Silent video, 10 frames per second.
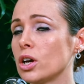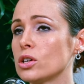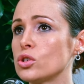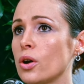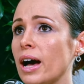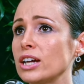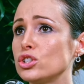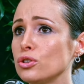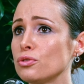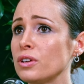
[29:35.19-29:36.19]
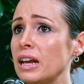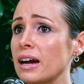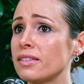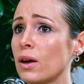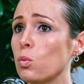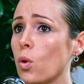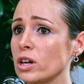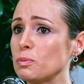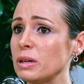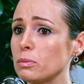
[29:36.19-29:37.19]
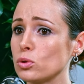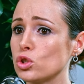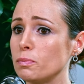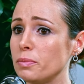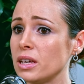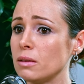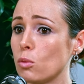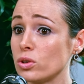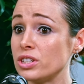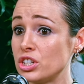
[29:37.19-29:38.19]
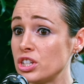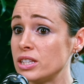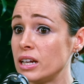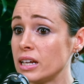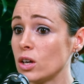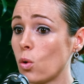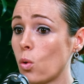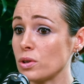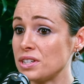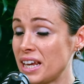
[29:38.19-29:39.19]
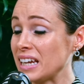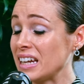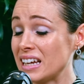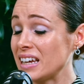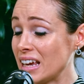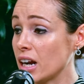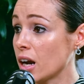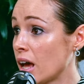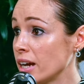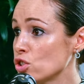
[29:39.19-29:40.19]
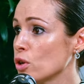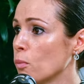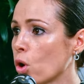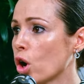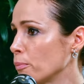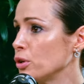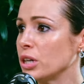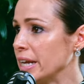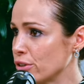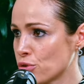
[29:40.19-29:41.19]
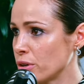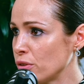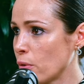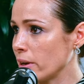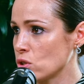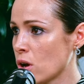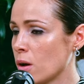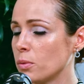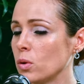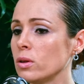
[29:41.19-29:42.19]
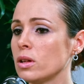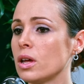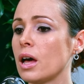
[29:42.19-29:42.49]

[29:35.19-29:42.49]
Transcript: So I do feel like they want people to be more digitally or technically inclined, so more computer literate, for example.